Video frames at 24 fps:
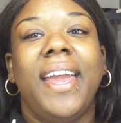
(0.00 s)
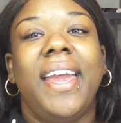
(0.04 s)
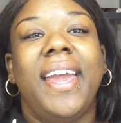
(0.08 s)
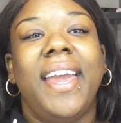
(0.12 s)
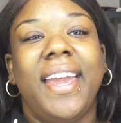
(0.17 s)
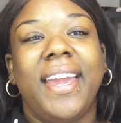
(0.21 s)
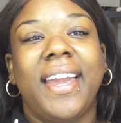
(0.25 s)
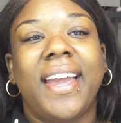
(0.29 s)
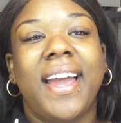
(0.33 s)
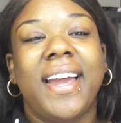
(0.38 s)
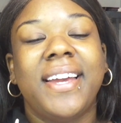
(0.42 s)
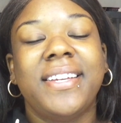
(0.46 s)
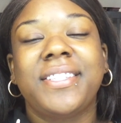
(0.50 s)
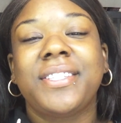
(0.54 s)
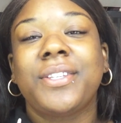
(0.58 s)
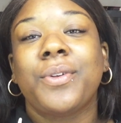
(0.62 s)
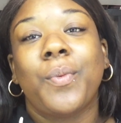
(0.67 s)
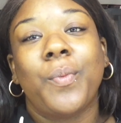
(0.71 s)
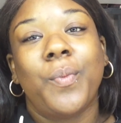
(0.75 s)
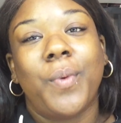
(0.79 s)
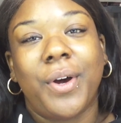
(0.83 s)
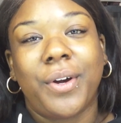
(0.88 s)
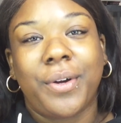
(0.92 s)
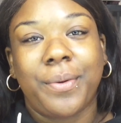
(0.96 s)
Hey guys,
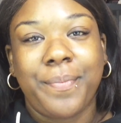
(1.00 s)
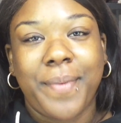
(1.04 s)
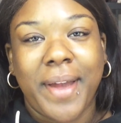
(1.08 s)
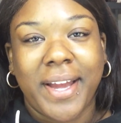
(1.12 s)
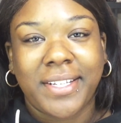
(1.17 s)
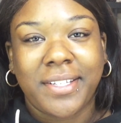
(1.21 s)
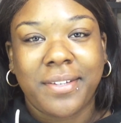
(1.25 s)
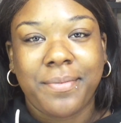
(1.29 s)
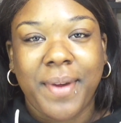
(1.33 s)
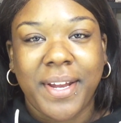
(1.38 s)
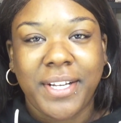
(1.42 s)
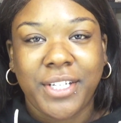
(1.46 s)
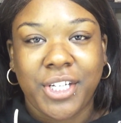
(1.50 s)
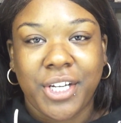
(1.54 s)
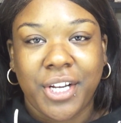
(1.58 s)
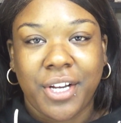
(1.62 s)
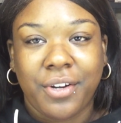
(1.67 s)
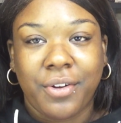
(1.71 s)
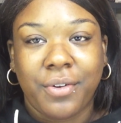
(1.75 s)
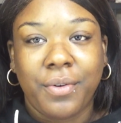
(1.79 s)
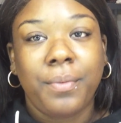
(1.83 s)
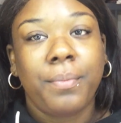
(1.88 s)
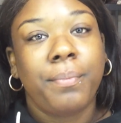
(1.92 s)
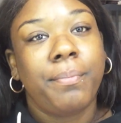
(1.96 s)
welcome back to my
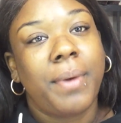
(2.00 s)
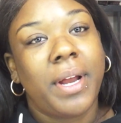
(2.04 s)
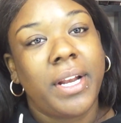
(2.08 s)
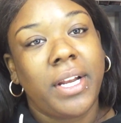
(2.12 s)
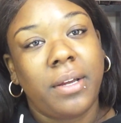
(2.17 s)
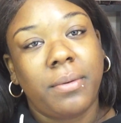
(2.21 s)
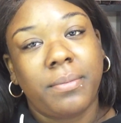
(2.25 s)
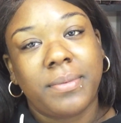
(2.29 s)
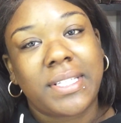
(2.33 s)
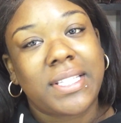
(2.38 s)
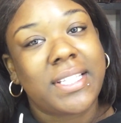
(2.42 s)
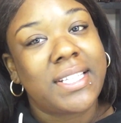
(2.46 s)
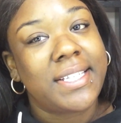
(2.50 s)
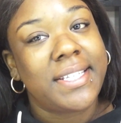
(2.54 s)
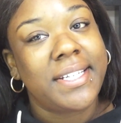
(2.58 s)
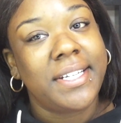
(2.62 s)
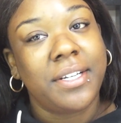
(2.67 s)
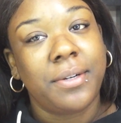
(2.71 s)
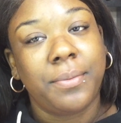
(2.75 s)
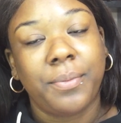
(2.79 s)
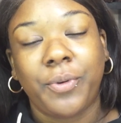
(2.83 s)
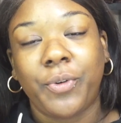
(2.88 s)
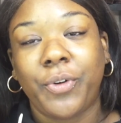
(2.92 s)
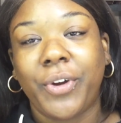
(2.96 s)
channel. My name is
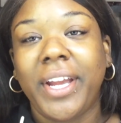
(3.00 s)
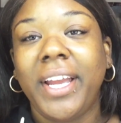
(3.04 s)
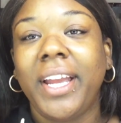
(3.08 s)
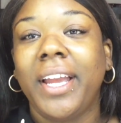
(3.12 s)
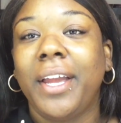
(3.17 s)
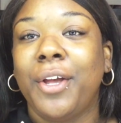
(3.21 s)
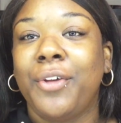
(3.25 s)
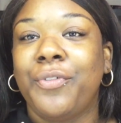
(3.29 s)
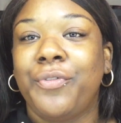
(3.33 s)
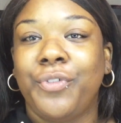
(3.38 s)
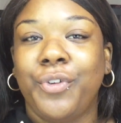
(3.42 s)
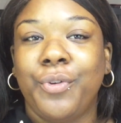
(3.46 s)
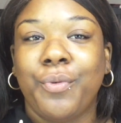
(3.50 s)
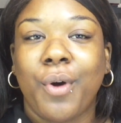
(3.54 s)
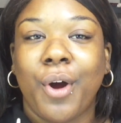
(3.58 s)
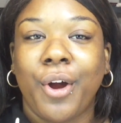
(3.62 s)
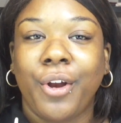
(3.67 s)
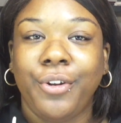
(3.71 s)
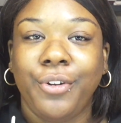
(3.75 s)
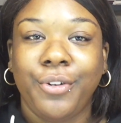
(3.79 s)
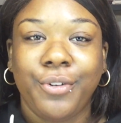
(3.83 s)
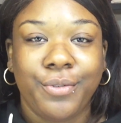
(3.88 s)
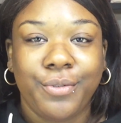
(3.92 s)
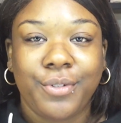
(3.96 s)
Latina Marie. If you
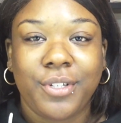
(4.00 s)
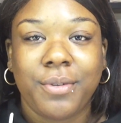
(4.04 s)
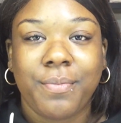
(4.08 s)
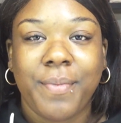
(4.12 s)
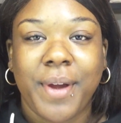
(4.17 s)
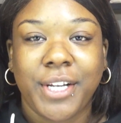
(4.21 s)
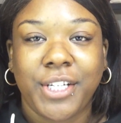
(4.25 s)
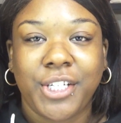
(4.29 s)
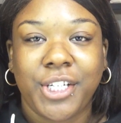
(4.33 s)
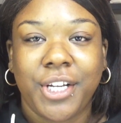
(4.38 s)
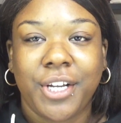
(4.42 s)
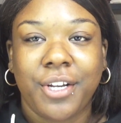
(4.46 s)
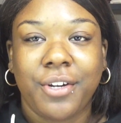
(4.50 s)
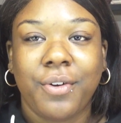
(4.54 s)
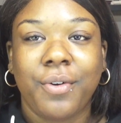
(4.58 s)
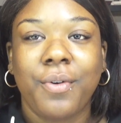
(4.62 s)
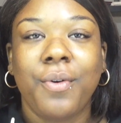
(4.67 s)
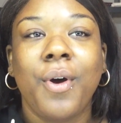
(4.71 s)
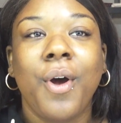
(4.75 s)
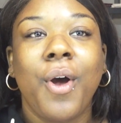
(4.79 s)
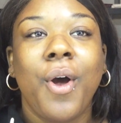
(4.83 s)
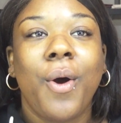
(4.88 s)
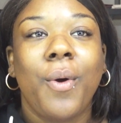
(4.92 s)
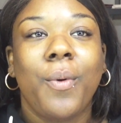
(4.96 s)
are new to my
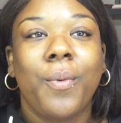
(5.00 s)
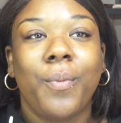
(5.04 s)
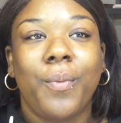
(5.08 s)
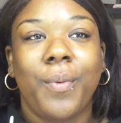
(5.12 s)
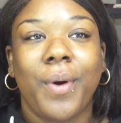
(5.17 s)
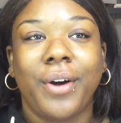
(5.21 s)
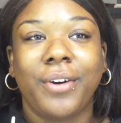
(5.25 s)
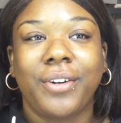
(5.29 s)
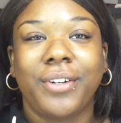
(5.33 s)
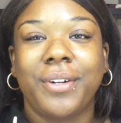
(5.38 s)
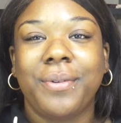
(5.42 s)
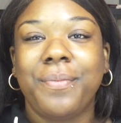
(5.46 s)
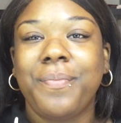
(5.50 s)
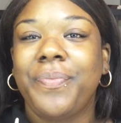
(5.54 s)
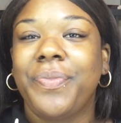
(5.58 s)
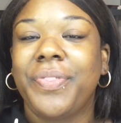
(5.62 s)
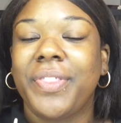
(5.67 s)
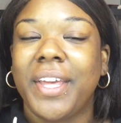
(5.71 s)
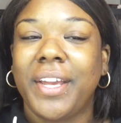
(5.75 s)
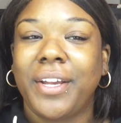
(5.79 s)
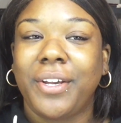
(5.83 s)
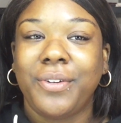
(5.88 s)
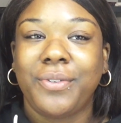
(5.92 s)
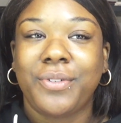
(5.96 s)
channel, welcome.
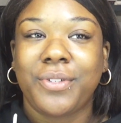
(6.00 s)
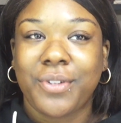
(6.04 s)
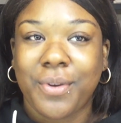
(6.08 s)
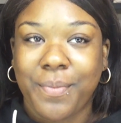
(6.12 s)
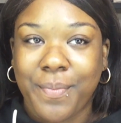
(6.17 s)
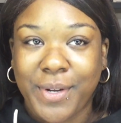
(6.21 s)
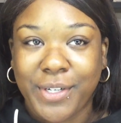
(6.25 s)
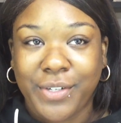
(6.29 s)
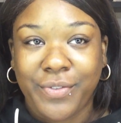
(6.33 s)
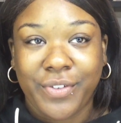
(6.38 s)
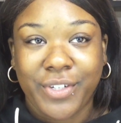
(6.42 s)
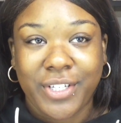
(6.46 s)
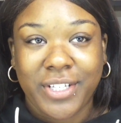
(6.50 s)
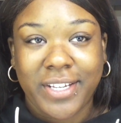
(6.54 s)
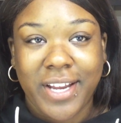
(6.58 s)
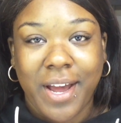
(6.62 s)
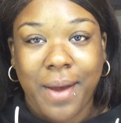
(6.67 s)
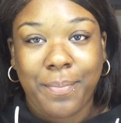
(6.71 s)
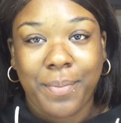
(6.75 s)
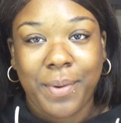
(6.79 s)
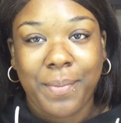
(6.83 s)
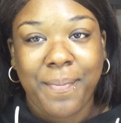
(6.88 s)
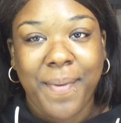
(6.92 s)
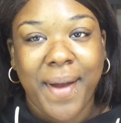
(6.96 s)
Thank you so much for
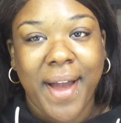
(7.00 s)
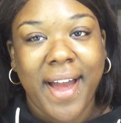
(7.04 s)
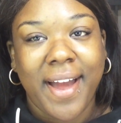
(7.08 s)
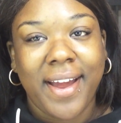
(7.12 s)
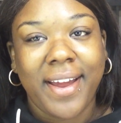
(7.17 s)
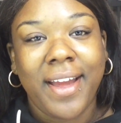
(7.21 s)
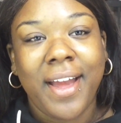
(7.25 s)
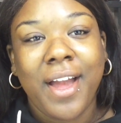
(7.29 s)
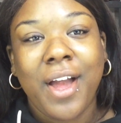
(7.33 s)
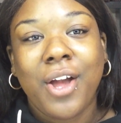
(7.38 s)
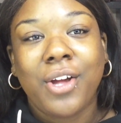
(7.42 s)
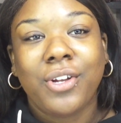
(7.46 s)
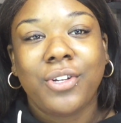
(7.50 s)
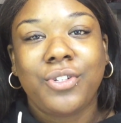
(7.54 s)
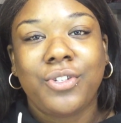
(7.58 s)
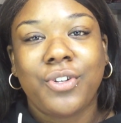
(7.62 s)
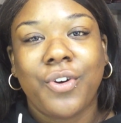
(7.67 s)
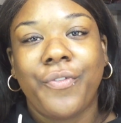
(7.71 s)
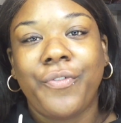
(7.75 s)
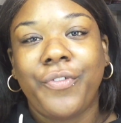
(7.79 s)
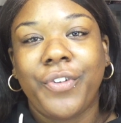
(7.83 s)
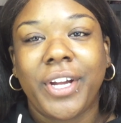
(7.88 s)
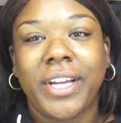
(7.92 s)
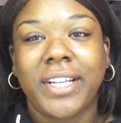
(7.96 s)
stopping by.
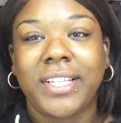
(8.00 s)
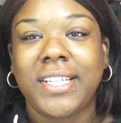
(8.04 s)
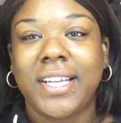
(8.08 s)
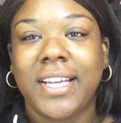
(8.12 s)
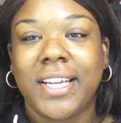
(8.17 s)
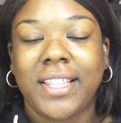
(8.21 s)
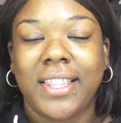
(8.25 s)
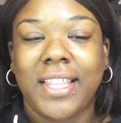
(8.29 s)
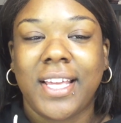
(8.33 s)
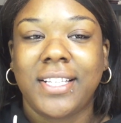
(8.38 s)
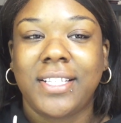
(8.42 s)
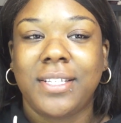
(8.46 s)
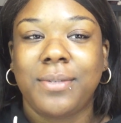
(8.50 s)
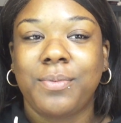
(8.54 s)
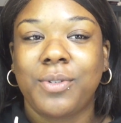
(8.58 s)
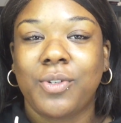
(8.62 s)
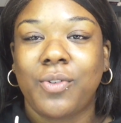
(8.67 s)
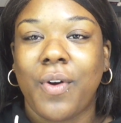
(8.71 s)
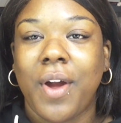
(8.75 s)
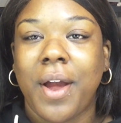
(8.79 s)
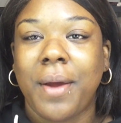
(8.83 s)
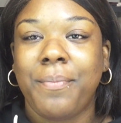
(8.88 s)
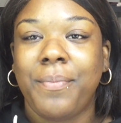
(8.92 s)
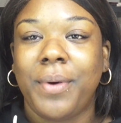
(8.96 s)
Don't forget to hit that
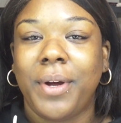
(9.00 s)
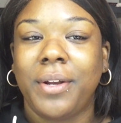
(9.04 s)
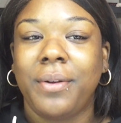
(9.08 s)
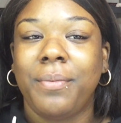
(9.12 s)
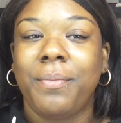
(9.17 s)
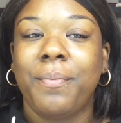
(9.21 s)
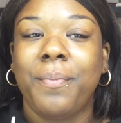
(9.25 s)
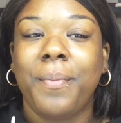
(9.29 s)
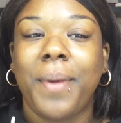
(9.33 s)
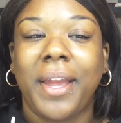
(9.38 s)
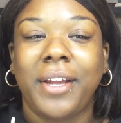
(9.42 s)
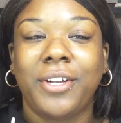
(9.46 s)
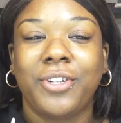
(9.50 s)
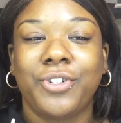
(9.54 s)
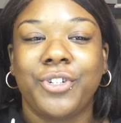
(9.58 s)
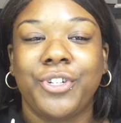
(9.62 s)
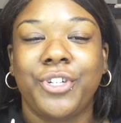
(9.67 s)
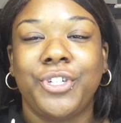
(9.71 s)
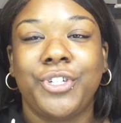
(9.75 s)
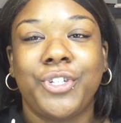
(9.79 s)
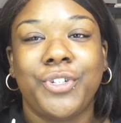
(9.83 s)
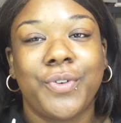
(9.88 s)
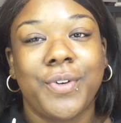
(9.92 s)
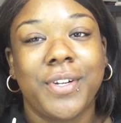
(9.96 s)
subscribe button. Make sure
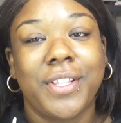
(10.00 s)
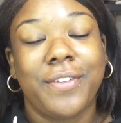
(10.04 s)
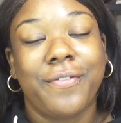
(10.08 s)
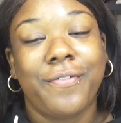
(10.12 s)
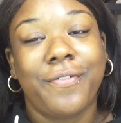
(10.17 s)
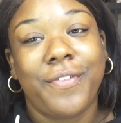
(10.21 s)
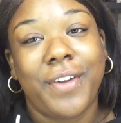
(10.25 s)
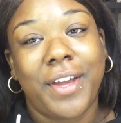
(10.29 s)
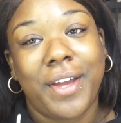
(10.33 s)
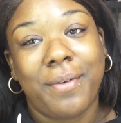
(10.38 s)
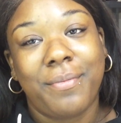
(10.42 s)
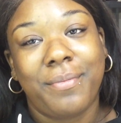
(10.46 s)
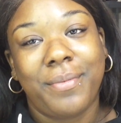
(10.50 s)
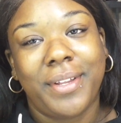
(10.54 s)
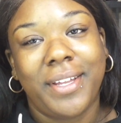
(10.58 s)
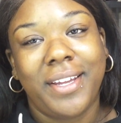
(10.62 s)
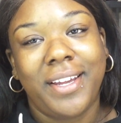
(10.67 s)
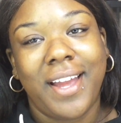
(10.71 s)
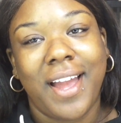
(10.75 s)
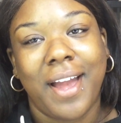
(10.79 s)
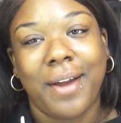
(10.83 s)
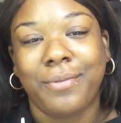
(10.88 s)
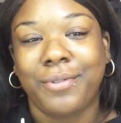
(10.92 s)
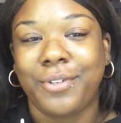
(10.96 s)
you join the
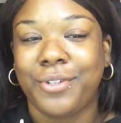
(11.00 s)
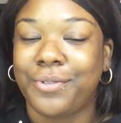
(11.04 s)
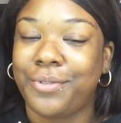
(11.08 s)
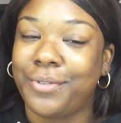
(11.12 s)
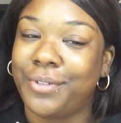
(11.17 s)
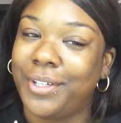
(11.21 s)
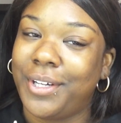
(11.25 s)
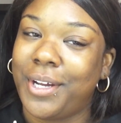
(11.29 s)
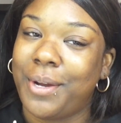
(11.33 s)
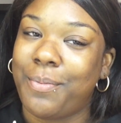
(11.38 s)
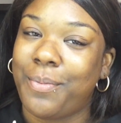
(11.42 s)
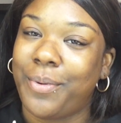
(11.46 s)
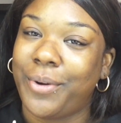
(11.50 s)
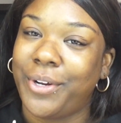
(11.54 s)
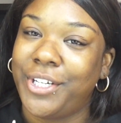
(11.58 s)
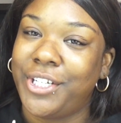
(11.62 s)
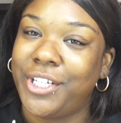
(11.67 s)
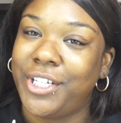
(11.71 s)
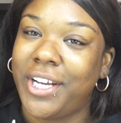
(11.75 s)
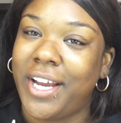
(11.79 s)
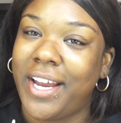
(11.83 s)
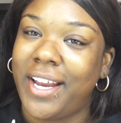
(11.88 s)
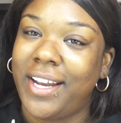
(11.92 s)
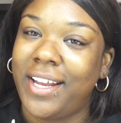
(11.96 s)
family. I would truly
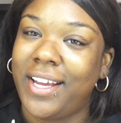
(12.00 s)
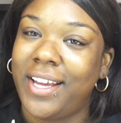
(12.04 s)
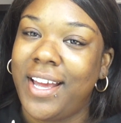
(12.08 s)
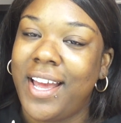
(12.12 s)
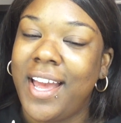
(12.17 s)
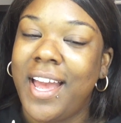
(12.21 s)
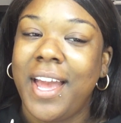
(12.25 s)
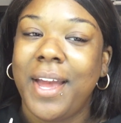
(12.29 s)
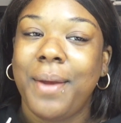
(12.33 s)
appreciate it.